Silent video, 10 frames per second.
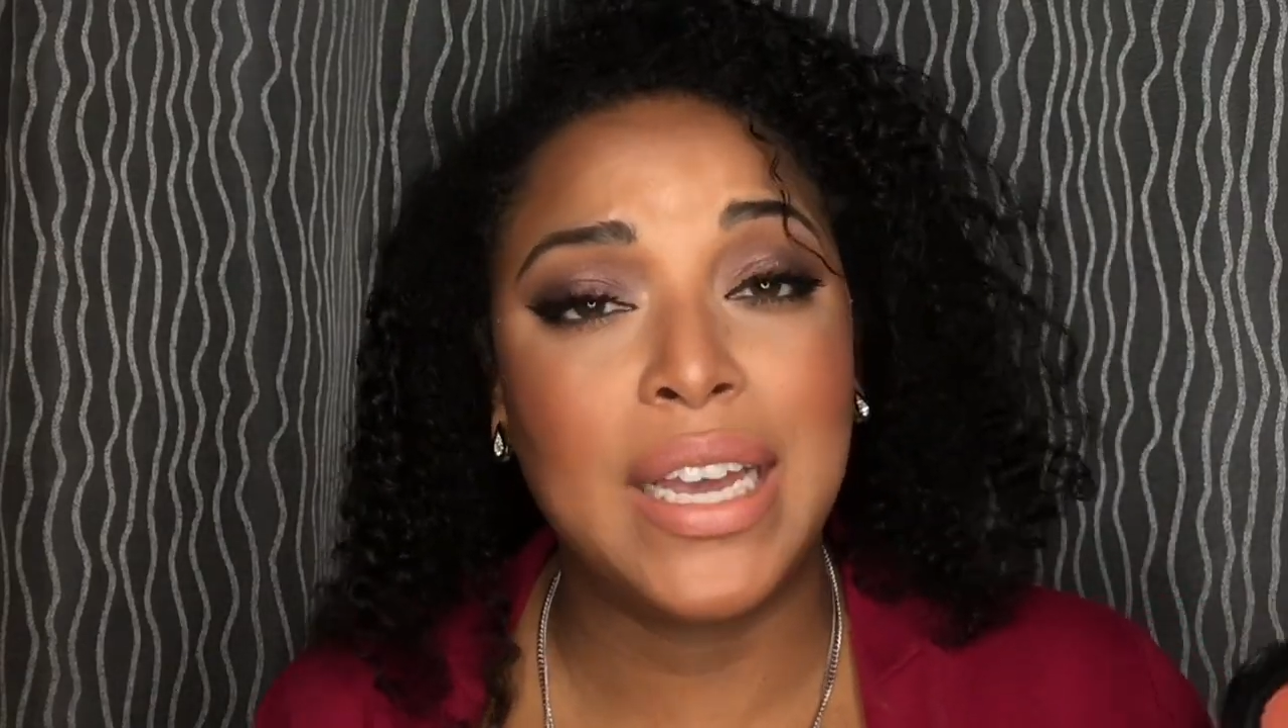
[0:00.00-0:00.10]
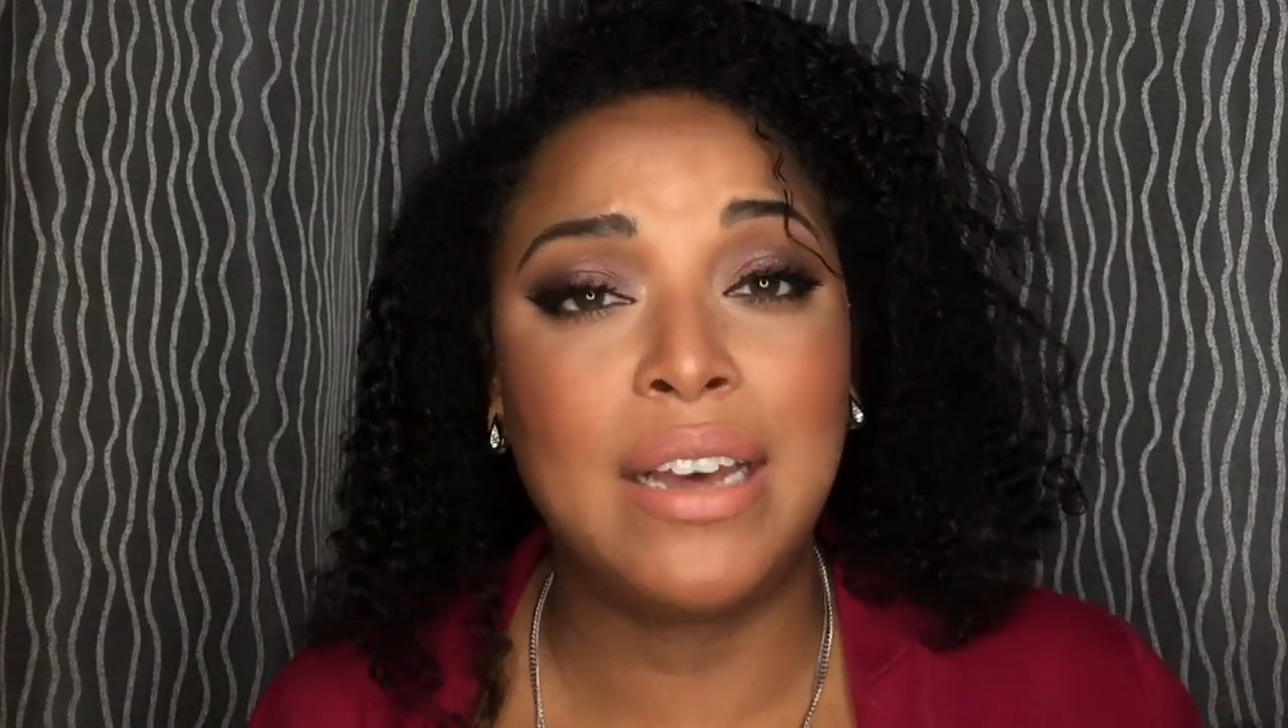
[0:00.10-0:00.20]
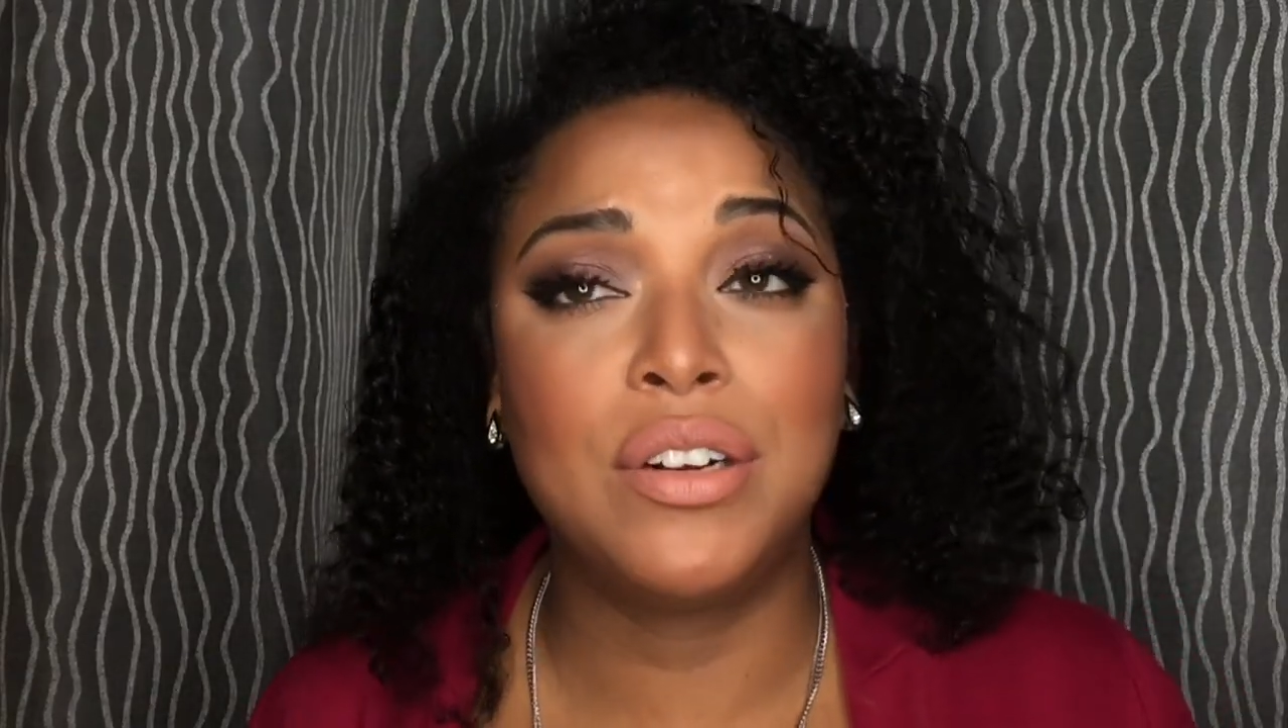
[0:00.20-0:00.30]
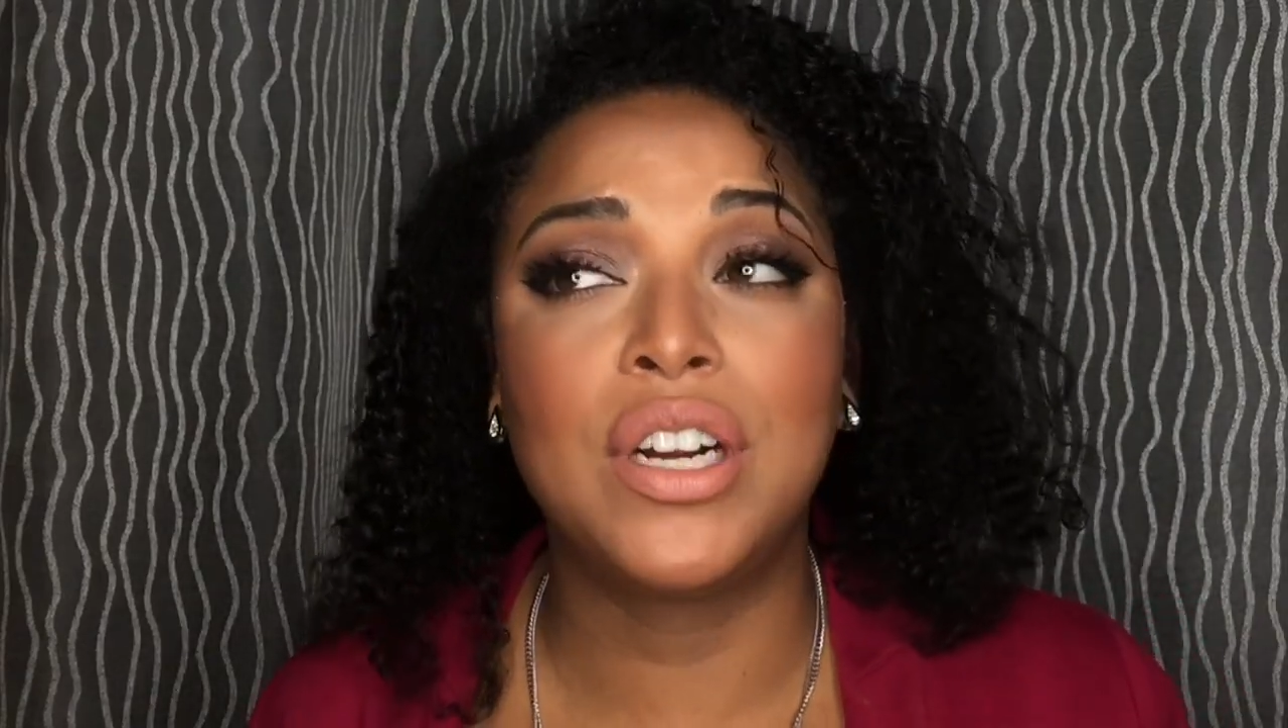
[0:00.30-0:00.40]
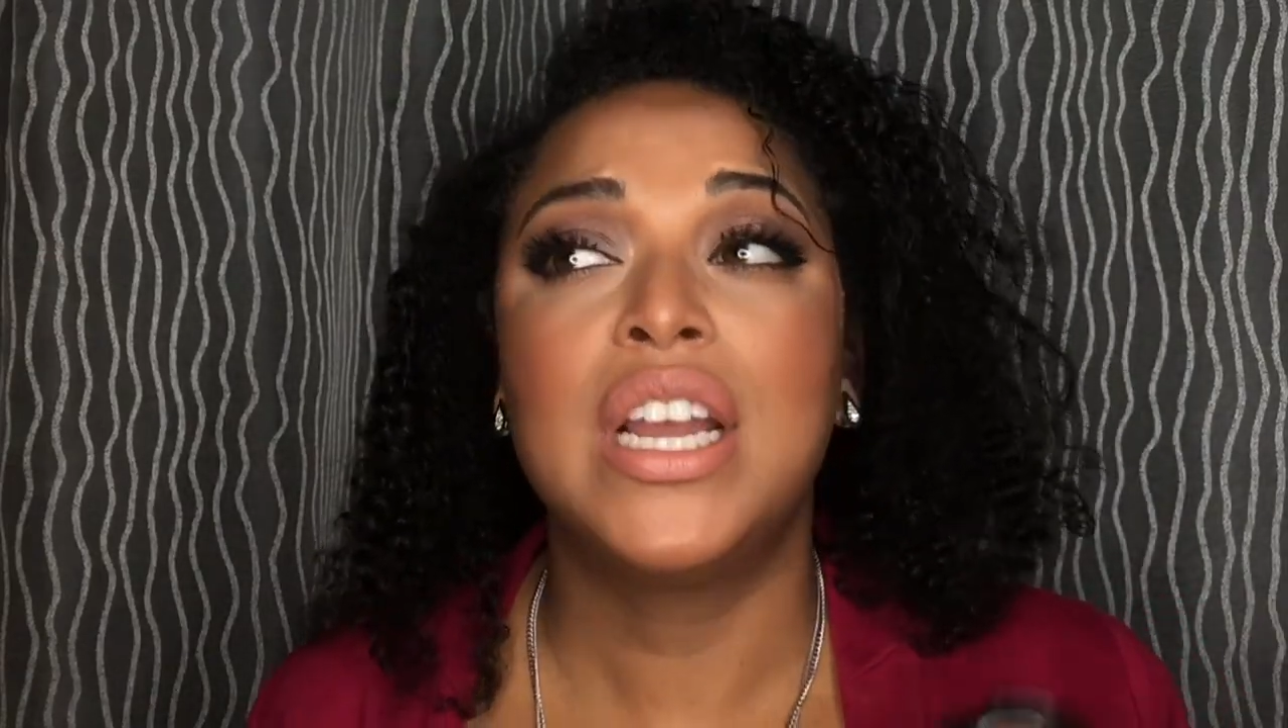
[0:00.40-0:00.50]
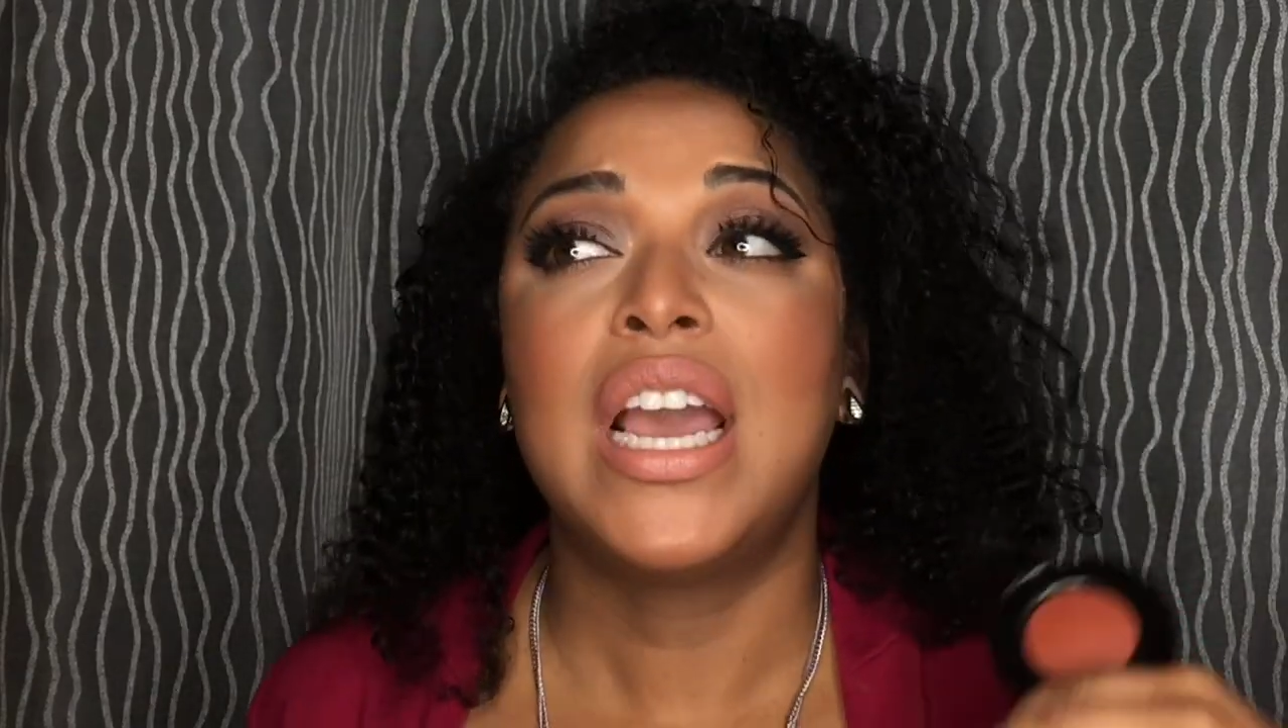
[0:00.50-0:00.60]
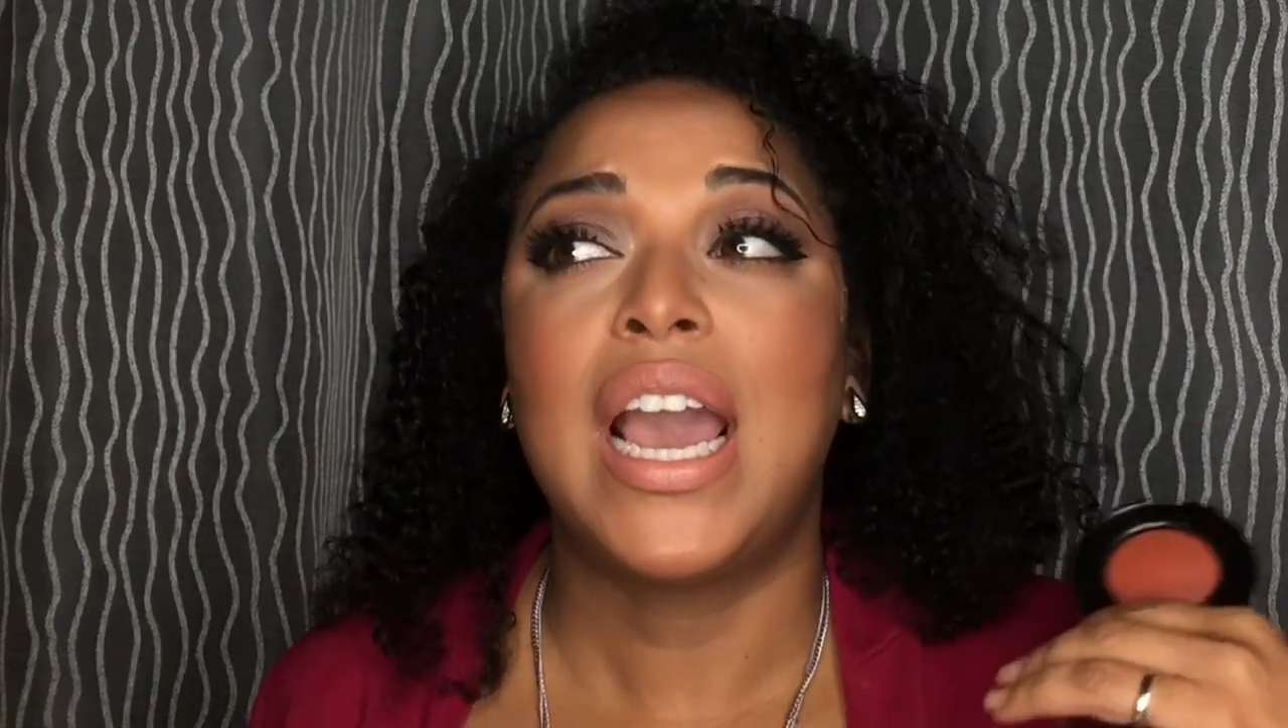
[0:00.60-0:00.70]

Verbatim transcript: counter